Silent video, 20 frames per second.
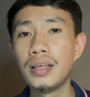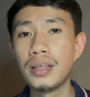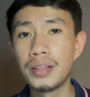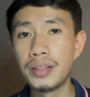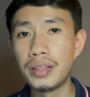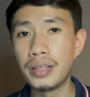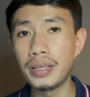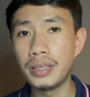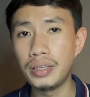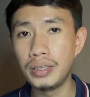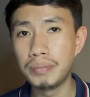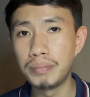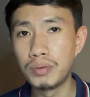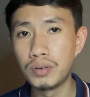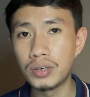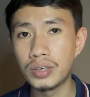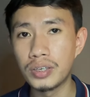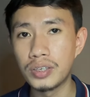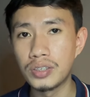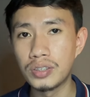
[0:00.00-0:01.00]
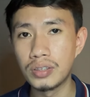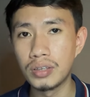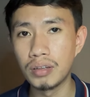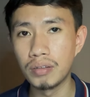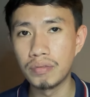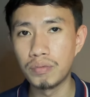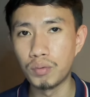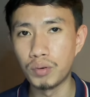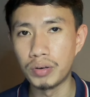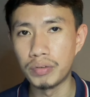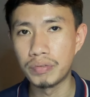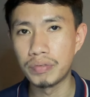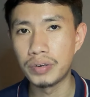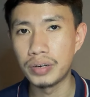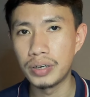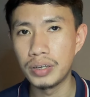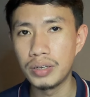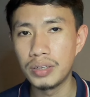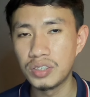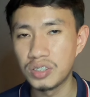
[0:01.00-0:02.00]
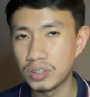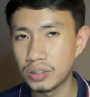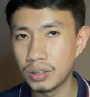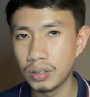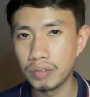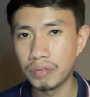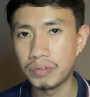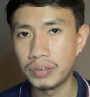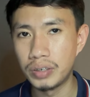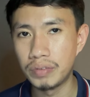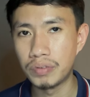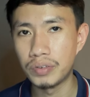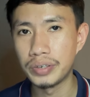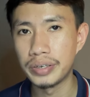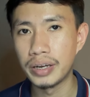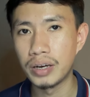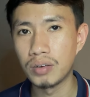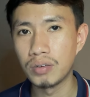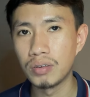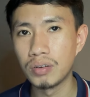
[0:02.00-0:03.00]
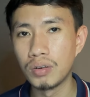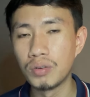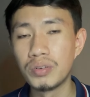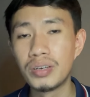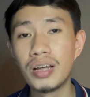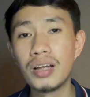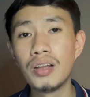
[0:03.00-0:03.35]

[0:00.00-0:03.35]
the ebook is still for free. It's still free for download.